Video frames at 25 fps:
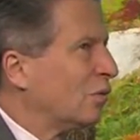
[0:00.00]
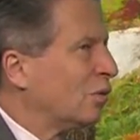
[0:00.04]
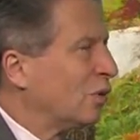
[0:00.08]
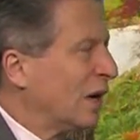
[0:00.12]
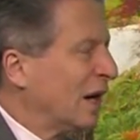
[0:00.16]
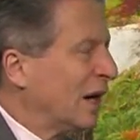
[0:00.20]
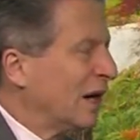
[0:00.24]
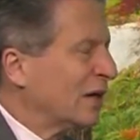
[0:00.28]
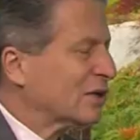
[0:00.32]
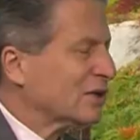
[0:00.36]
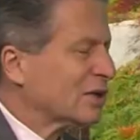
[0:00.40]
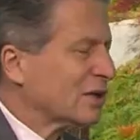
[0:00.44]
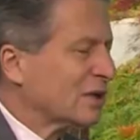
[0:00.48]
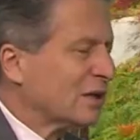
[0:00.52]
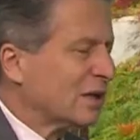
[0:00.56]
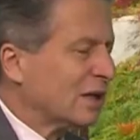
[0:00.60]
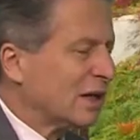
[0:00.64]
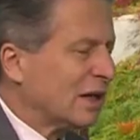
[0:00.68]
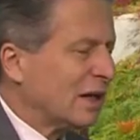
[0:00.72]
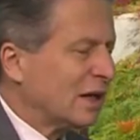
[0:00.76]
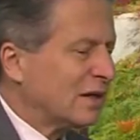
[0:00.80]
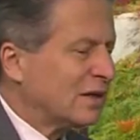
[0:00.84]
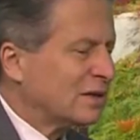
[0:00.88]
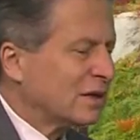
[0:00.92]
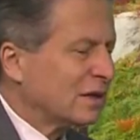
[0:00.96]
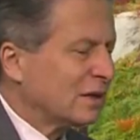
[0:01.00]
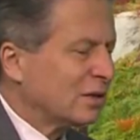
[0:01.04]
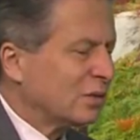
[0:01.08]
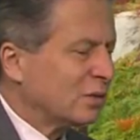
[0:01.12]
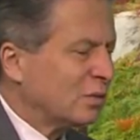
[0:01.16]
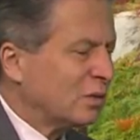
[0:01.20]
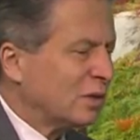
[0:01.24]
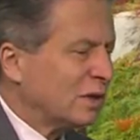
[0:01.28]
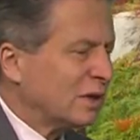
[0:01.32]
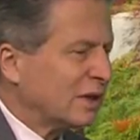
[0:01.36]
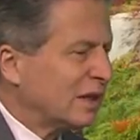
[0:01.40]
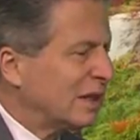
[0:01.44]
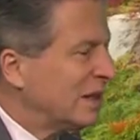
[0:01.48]
rationalizing,
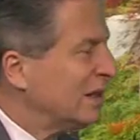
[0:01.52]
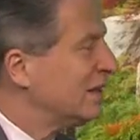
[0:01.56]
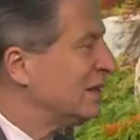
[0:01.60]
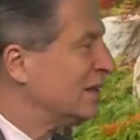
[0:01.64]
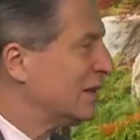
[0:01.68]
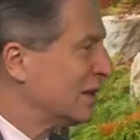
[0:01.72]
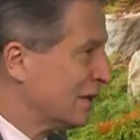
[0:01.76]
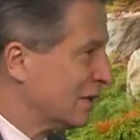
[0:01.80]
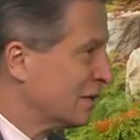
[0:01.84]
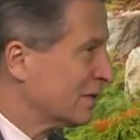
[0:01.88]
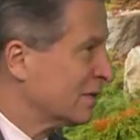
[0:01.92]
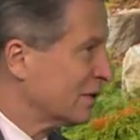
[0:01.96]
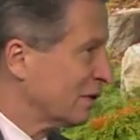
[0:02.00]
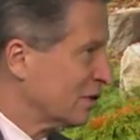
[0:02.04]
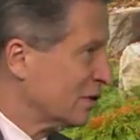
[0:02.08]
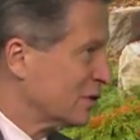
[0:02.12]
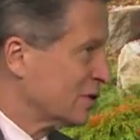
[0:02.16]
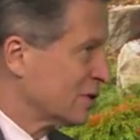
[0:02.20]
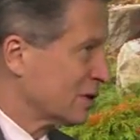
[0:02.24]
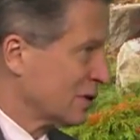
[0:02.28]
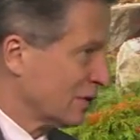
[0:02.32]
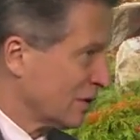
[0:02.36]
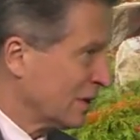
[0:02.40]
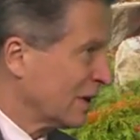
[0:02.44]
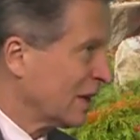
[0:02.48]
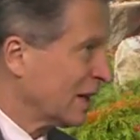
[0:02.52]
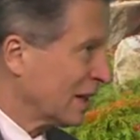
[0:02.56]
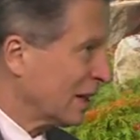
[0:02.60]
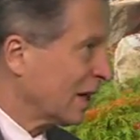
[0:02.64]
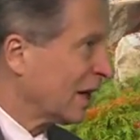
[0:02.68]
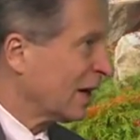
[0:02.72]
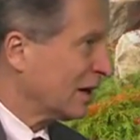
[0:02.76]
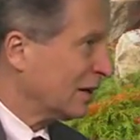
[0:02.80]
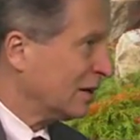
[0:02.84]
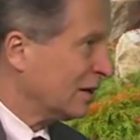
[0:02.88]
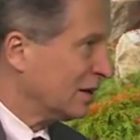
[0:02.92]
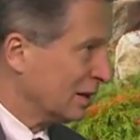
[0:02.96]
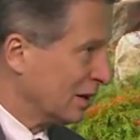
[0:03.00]
well, he did it first, so then
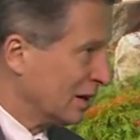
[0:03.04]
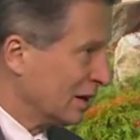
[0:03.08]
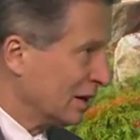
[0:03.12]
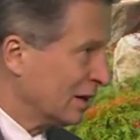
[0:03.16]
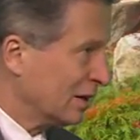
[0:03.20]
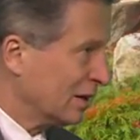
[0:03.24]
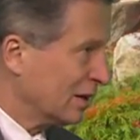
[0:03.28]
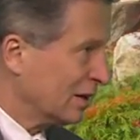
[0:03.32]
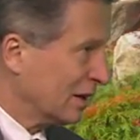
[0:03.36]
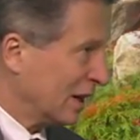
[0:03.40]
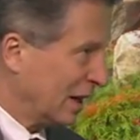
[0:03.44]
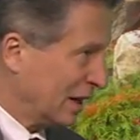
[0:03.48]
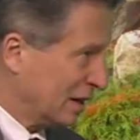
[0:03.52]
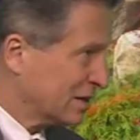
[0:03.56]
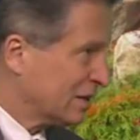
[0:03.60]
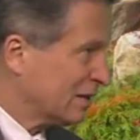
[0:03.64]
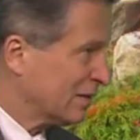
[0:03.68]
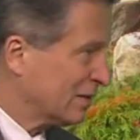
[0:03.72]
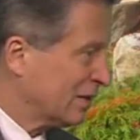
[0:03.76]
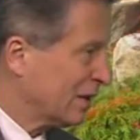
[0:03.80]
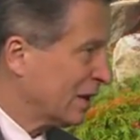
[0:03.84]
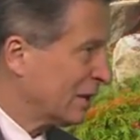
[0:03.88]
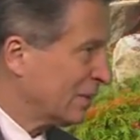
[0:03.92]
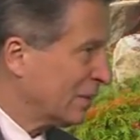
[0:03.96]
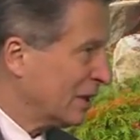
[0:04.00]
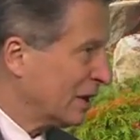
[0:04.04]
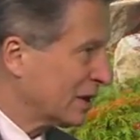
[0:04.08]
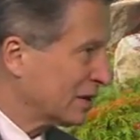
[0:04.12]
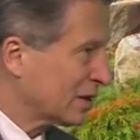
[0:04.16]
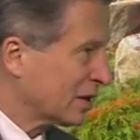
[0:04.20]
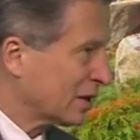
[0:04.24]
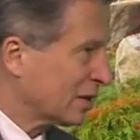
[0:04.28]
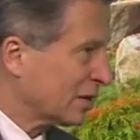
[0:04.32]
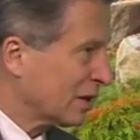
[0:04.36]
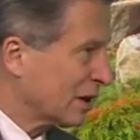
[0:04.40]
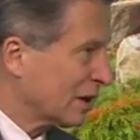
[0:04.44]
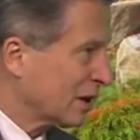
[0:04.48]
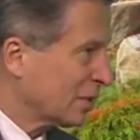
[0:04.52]
I did it, and as if that makes
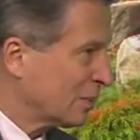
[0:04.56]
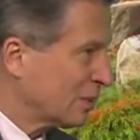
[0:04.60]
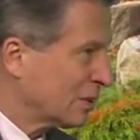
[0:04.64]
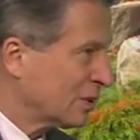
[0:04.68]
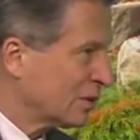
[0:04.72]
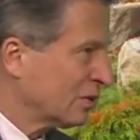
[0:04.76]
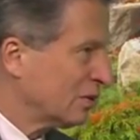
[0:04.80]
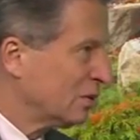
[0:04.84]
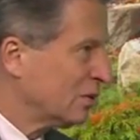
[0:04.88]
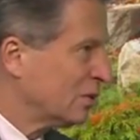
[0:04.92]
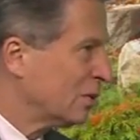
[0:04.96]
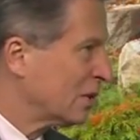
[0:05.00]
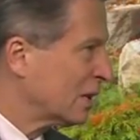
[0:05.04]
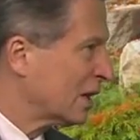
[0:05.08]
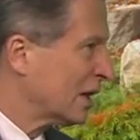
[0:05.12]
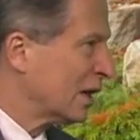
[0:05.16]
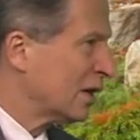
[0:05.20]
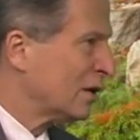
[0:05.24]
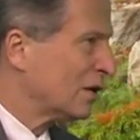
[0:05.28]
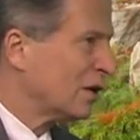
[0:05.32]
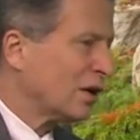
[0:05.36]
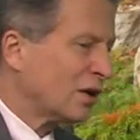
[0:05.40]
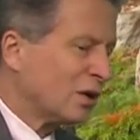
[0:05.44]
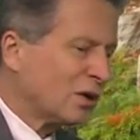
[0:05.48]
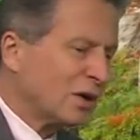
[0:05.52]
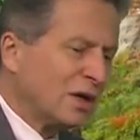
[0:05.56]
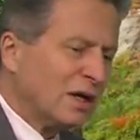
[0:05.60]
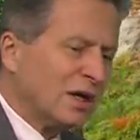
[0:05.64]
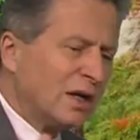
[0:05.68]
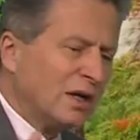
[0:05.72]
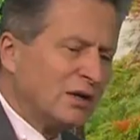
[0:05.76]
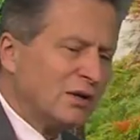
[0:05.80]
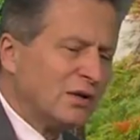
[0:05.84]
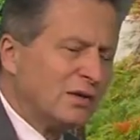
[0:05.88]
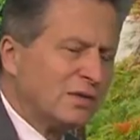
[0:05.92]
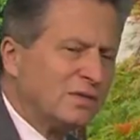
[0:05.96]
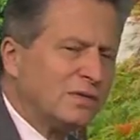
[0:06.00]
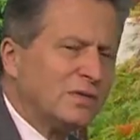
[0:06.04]
it right. But you and I know,
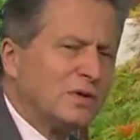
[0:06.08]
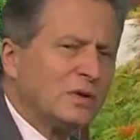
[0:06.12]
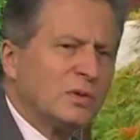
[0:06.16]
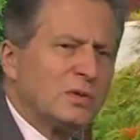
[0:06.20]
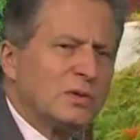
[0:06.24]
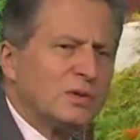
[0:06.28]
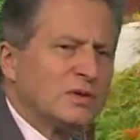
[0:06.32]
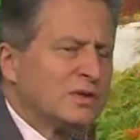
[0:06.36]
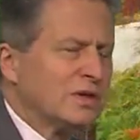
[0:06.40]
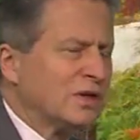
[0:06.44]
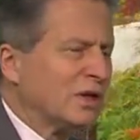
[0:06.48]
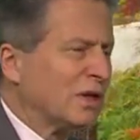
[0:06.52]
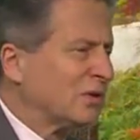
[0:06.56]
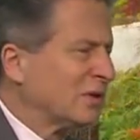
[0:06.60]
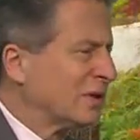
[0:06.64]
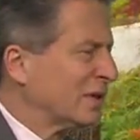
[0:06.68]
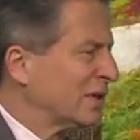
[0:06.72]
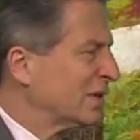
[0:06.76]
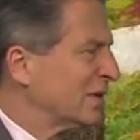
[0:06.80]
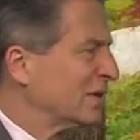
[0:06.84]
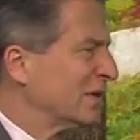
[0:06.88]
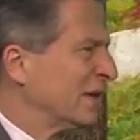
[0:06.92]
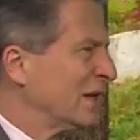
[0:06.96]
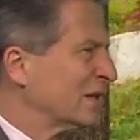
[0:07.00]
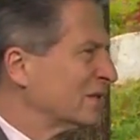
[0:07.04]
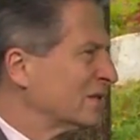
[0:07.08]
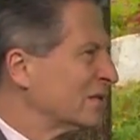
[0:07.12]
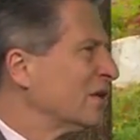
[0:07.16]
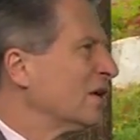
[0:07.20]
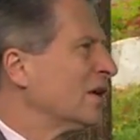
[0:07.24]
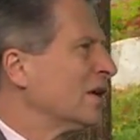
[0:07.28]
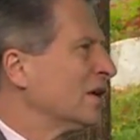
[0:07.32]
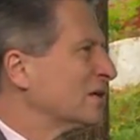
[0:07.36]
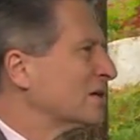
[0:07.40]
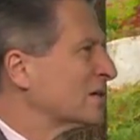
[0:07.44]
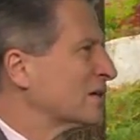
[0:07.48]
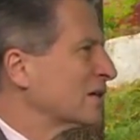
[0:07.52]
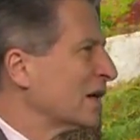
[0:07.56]
your viewers know, that that's
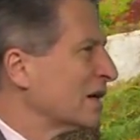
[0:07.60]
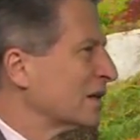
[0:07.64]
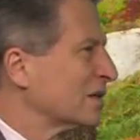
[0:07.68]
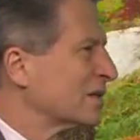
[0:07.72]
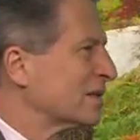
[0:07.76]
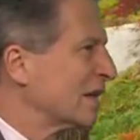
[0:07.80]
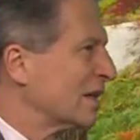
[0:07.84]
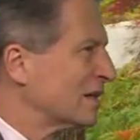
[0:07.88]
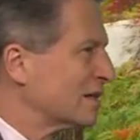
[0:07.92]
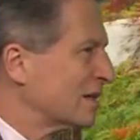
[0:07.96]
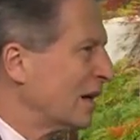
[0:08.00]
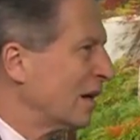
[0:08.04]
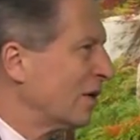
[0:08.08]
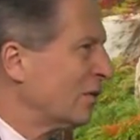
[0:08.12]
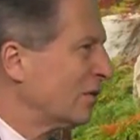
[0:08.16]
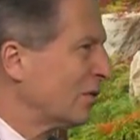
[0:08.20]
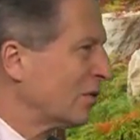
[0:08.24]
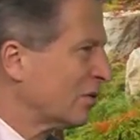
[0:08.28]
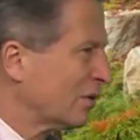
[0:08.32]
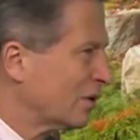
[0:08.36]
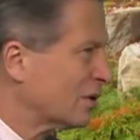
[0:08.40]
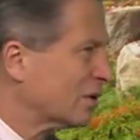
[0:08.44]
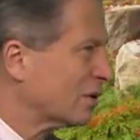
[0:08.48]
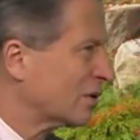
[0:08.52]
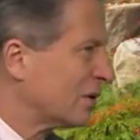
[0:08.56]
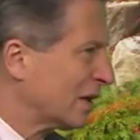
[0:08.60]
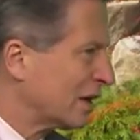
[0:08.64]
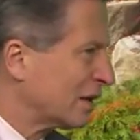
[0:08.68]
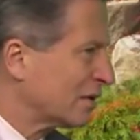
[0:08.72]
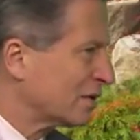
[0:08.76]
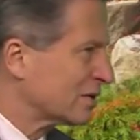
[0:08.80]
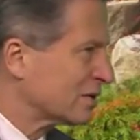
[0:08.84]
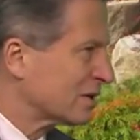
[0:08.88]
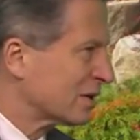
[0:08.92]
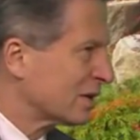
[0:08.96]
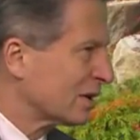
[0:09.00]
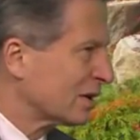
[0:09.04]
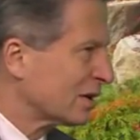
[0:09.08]
nonsense. That's how third
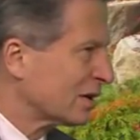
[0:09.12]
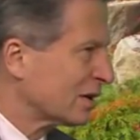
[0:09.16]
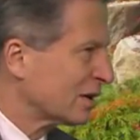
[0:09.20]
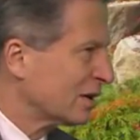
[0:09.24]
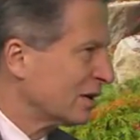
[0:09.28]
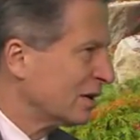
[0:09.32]
graders think.